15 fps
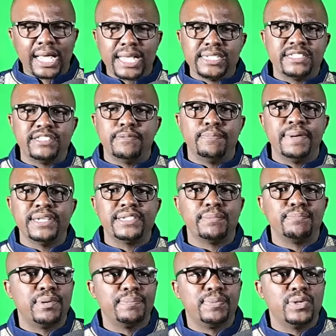guy's
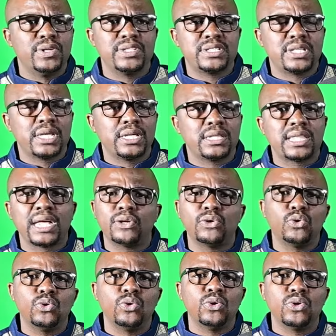debating people and saying
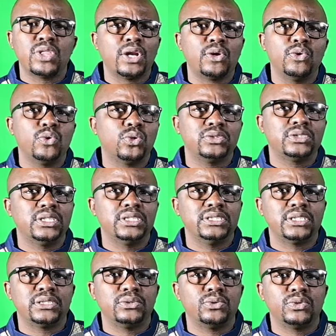that
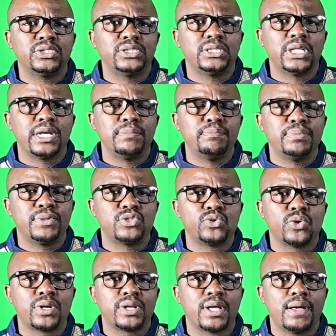nonsense is not here in
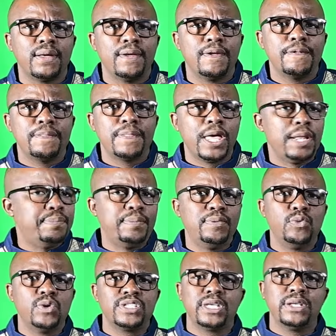Pretoria. And
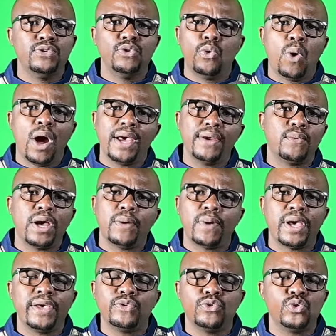people were saying, no, why
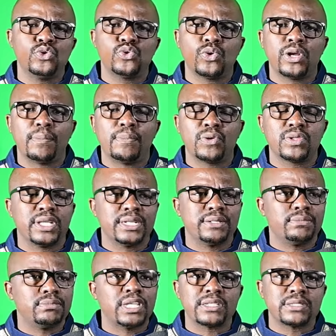are you talking about that?
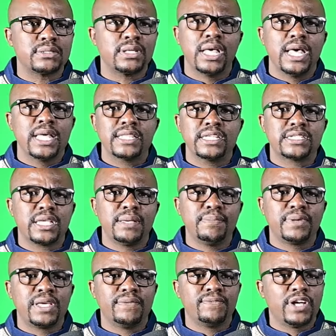This
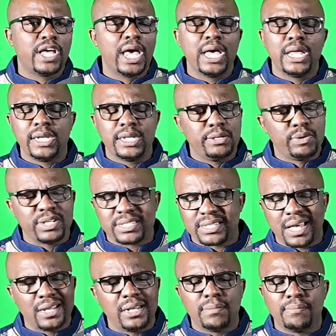MK, and he was
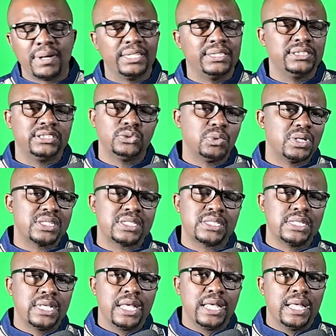adamant, he
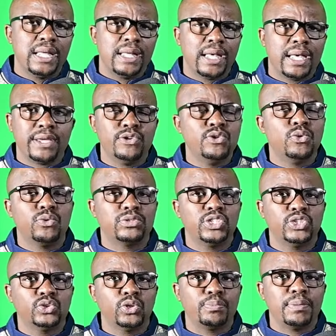was,
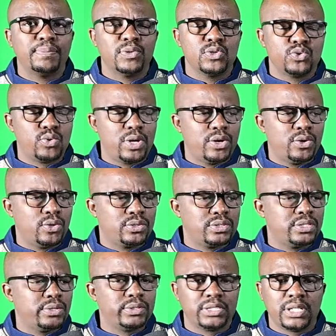TikTok people swear a lot.
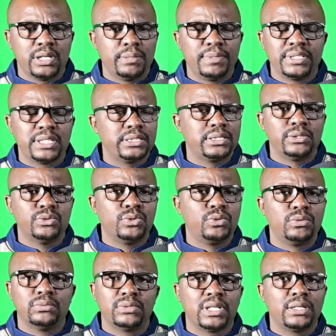He was adamant, I said,
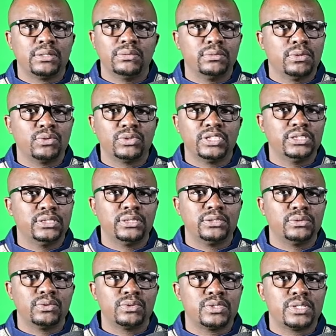no, that nonsense
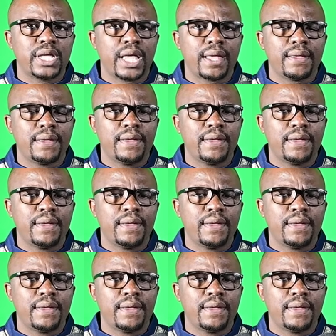is not here.